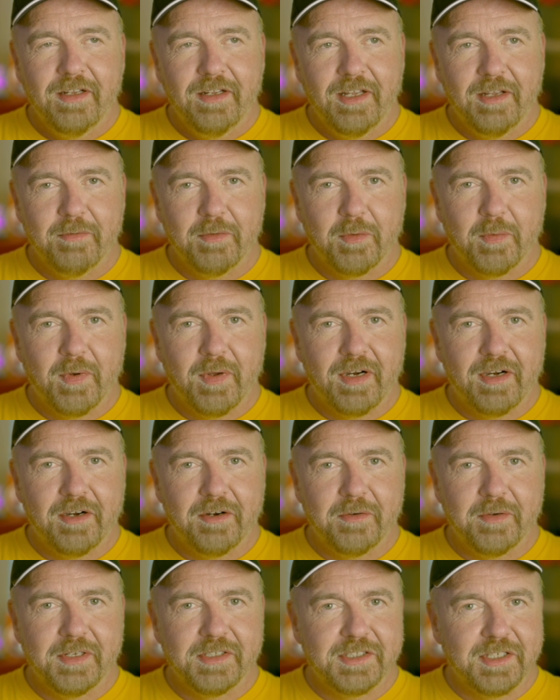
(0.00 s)
And we want to
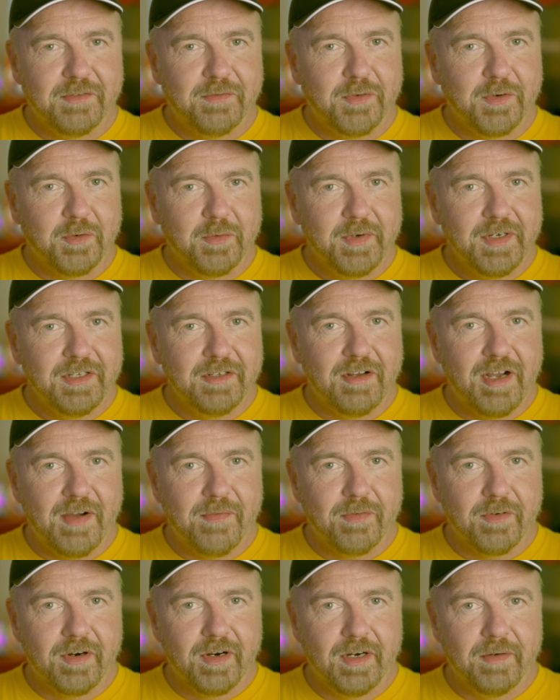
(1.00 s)
know is it for real off
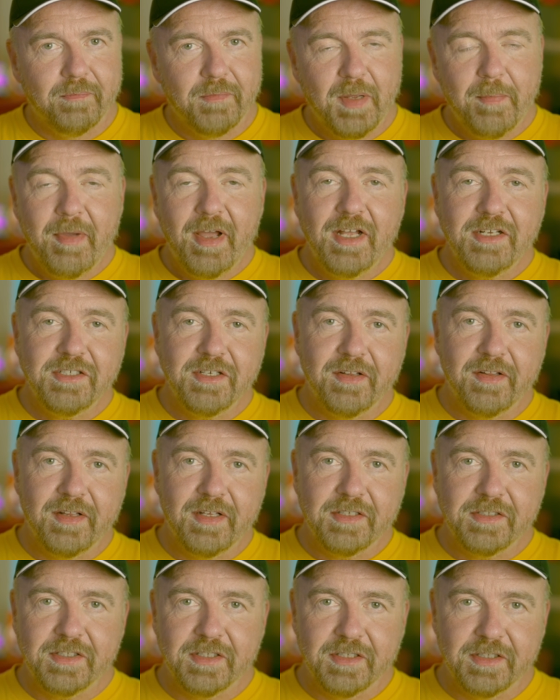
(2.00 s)
or on? Imagine
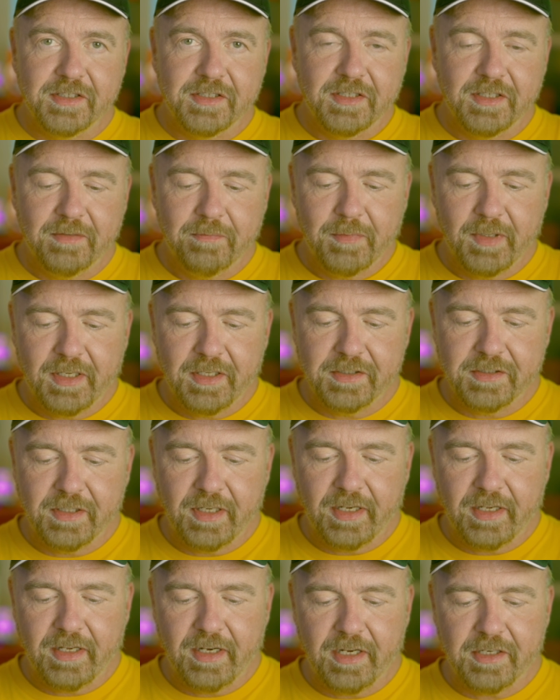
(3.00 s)
this is because
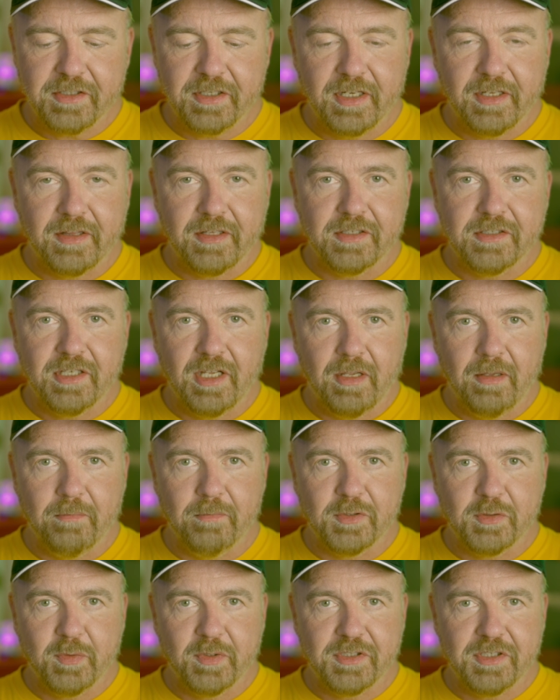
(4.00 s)
I can actually get the same
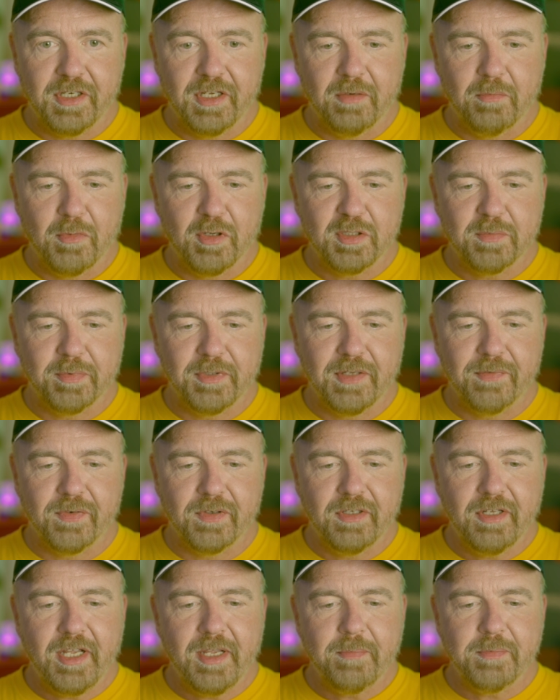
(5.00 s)
switch in multiple different
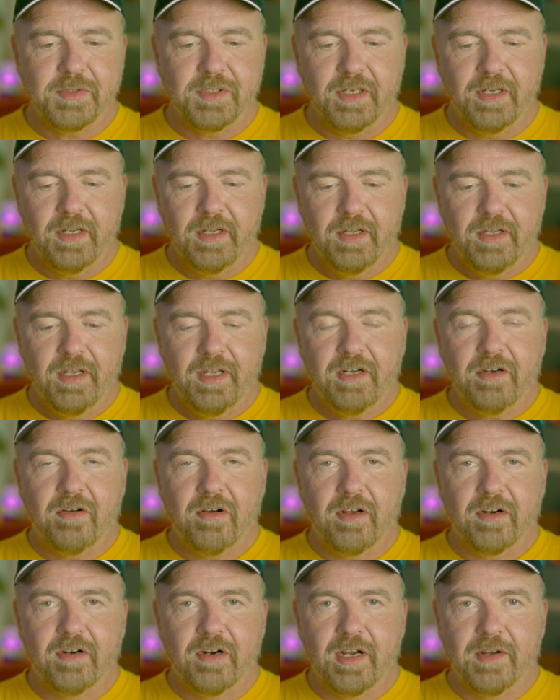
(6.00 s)
types and
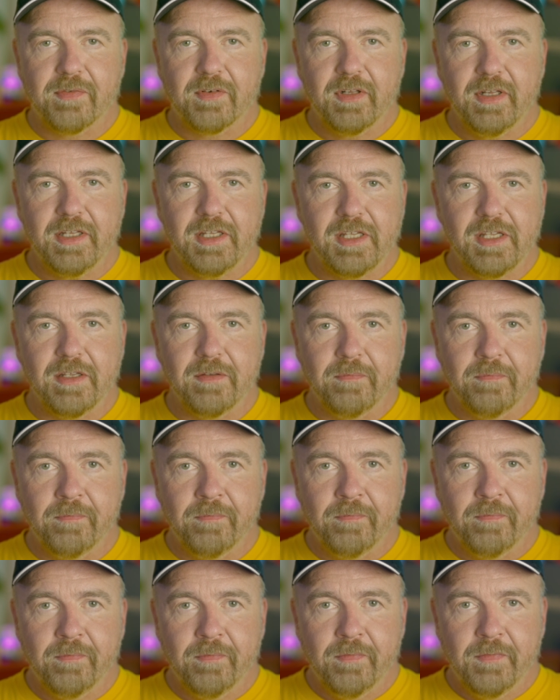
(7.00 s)
on off clicky.
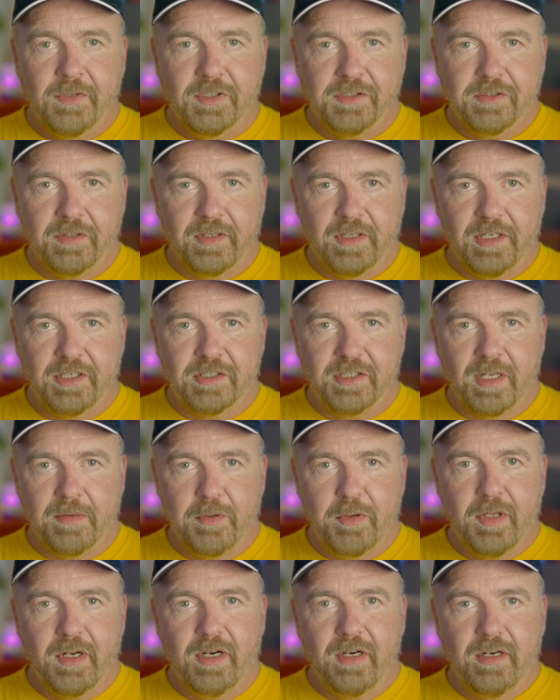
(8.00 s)
So each time you
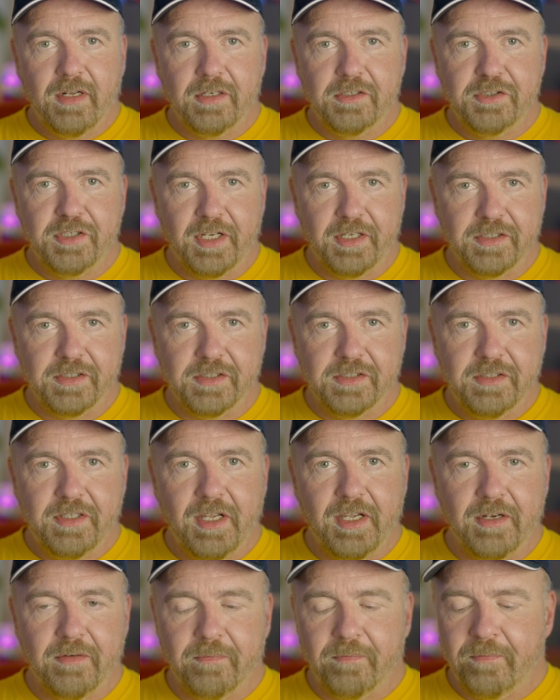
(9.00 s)
hit it, it changes
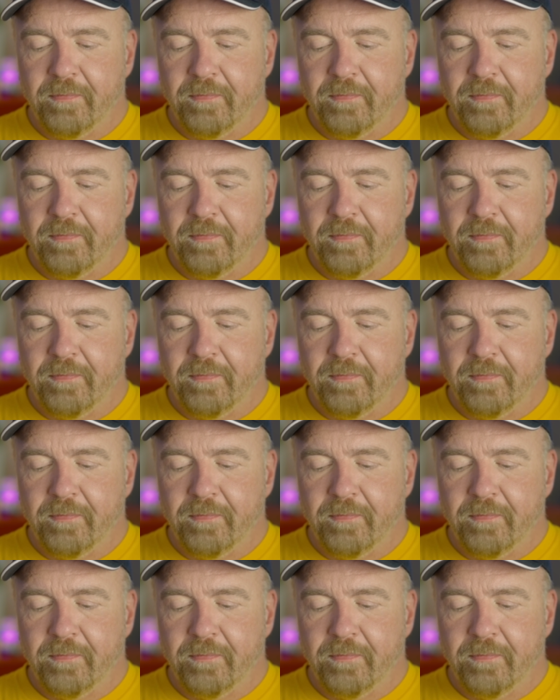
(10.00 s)
state.